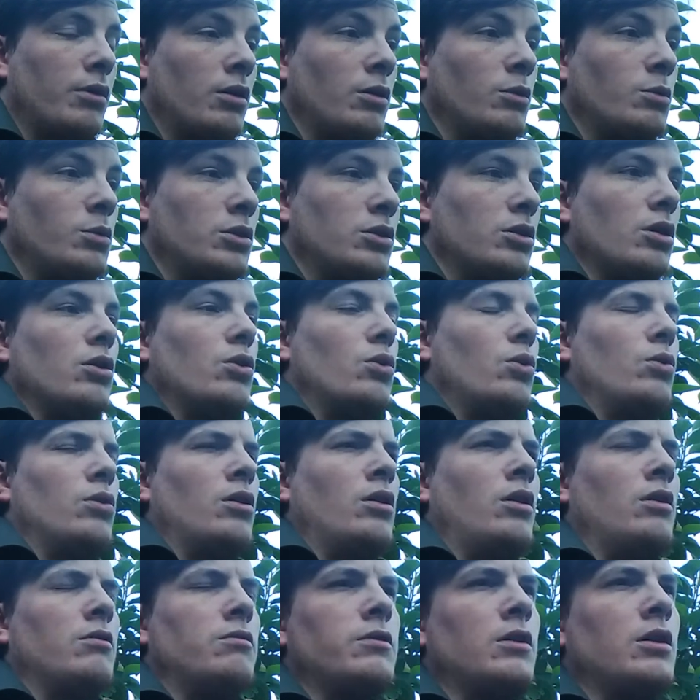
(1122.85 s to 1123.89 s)
But I was told
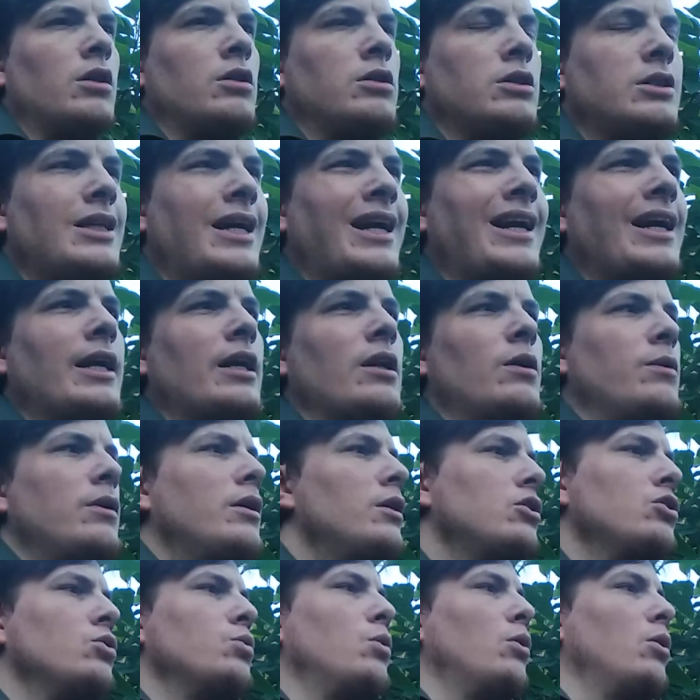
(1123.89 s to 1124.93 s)
on the first day,
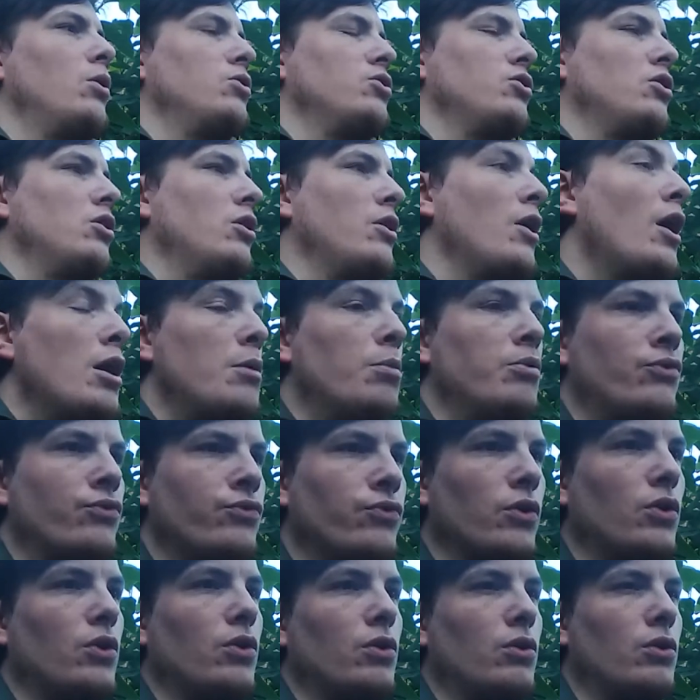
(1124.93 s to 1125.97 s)
which was the day
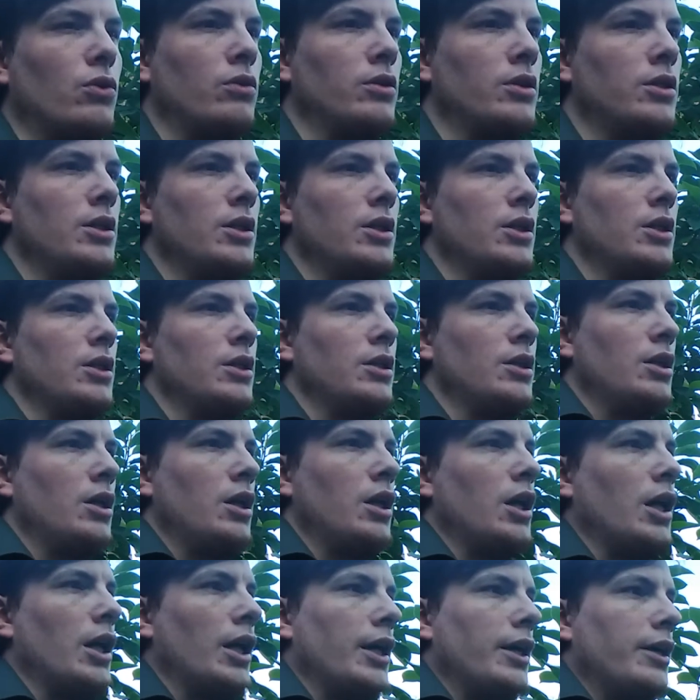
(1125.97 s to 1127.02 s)
before
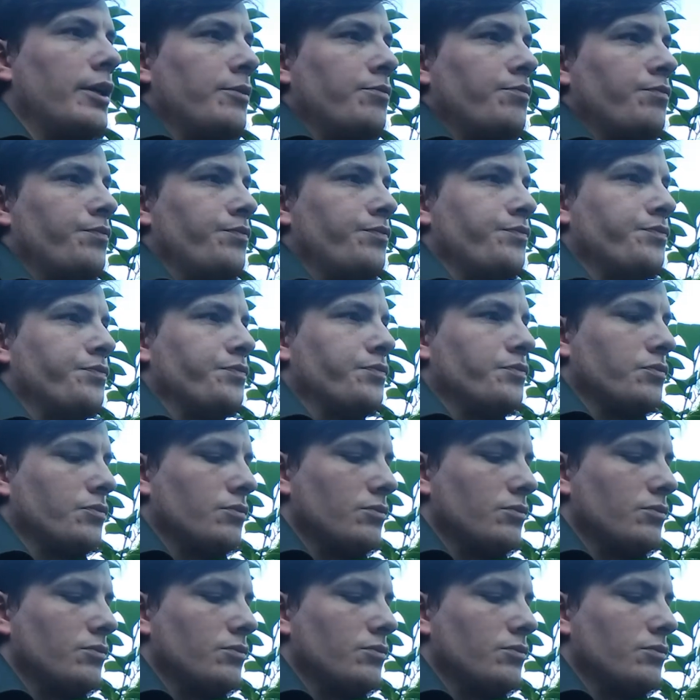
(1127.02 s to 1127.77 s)
the